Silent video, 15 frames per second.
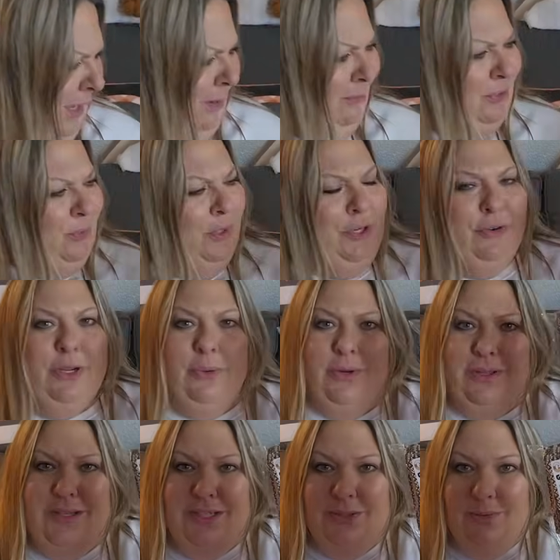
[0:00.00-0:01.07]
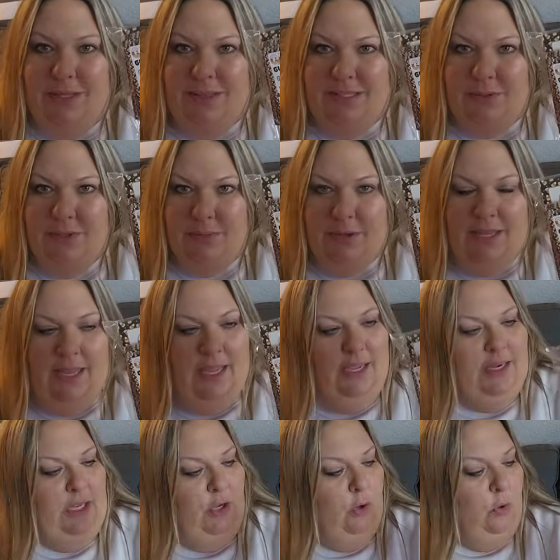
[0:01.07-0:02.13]
I was wondering where this went. This was my
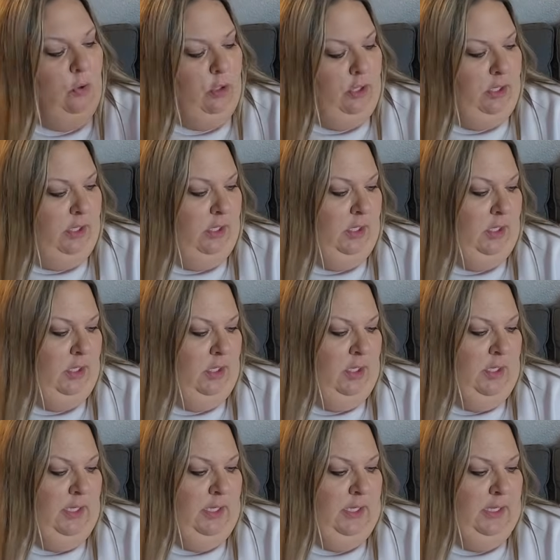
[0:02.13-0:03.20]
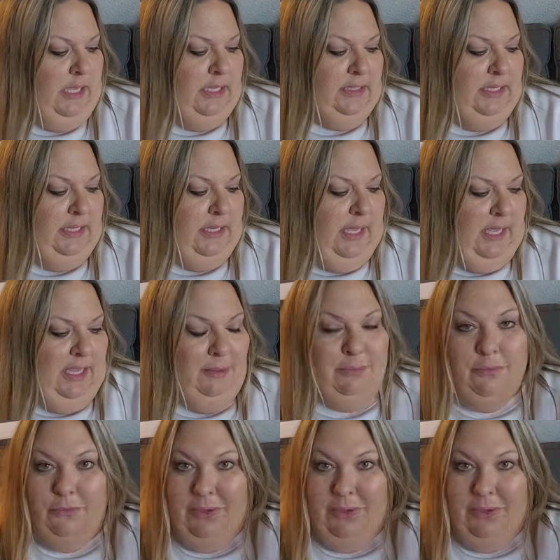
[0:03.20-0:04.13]
candy corn guessing game.